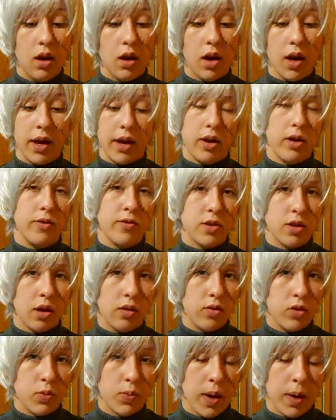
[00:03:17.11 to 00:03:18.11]
I could have
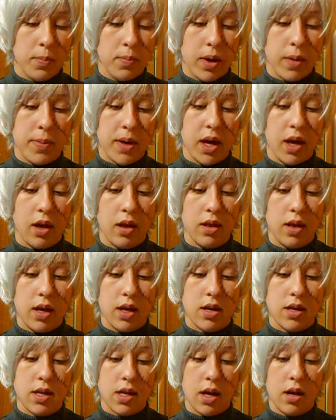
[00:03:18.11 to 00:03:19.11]
solved this problem by making the
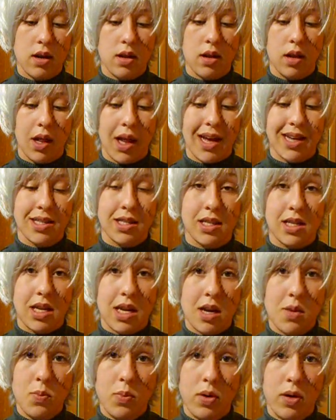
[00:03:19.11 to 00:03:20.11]
indent less
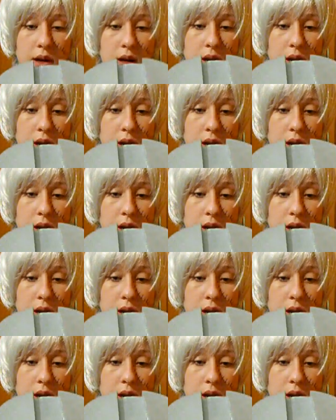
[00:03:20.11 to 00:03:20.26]
deep.